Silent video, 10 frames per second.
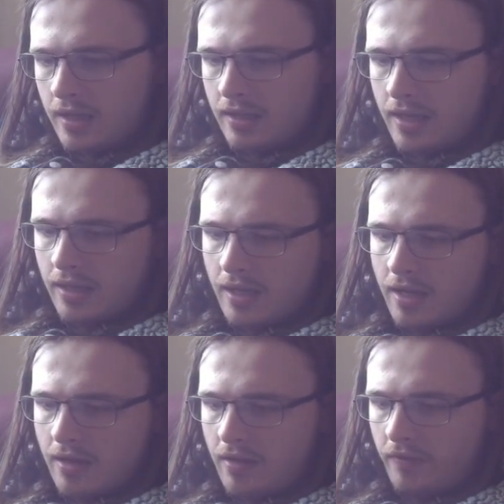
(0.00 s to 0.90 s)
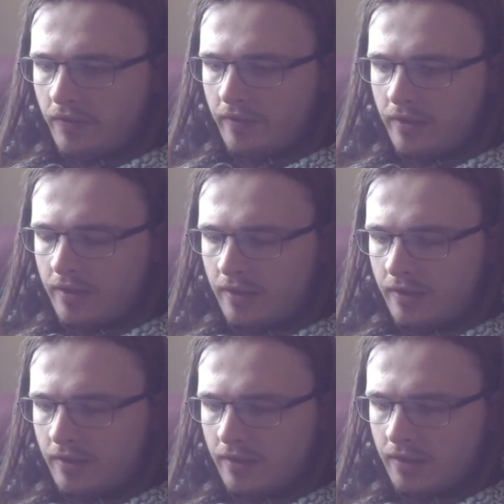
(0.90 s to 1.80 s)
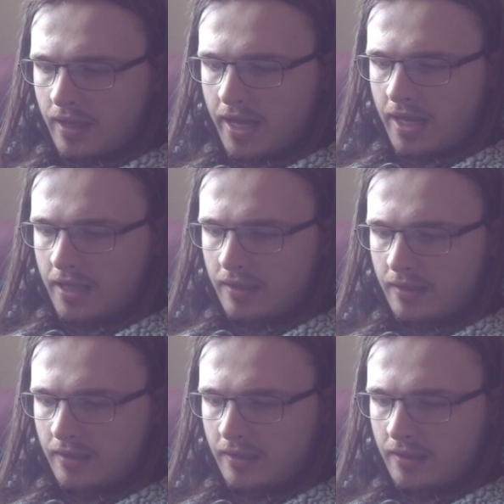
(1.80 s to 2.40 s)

take that off, then